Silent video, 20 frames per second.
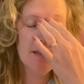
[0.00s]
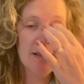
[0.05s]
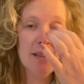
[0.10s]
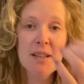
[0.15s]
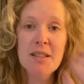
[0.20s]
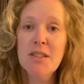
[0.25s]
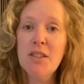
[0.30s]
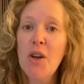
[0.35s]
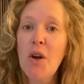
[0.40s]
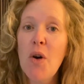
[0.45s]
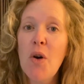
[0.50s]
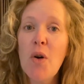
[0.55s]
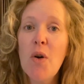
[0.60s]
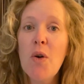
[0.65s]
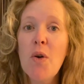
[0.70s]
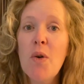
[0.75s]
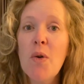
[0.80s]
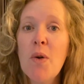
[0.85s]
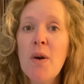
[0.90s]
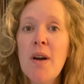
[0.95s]
Let's
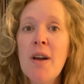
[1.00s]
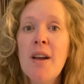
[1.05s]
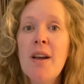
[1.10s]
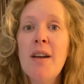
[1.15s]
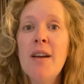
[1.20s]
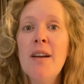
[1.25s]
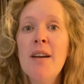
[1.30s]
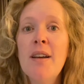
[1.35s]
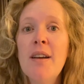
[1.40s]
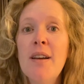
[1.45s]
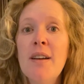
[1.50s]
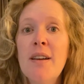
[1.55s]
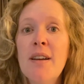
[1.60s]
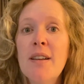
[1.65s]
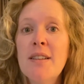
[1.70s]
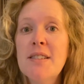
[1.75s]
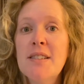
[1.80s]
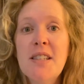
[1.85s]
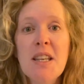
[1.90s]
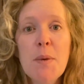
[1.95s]
go
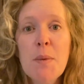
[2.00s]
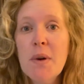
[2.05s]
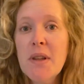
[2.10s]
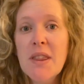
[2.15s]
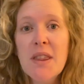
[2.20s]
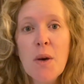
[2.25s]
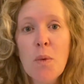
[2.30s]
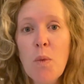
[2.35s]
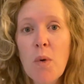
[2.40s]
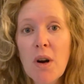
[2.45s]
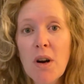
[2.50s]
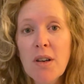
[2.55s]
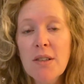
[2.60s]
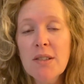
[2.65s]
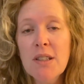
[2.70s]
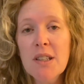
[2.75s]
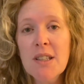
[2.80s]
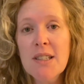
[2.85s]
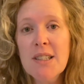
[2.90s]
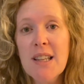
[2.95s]
see what the
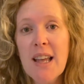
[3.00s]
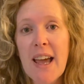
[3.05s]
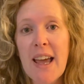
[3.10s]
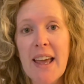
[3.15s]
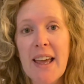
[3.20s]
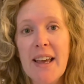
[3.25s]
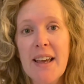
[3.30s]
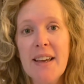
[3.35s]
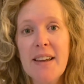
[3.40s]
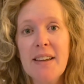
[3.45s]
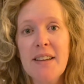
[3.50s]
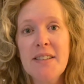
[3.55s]
world looks like.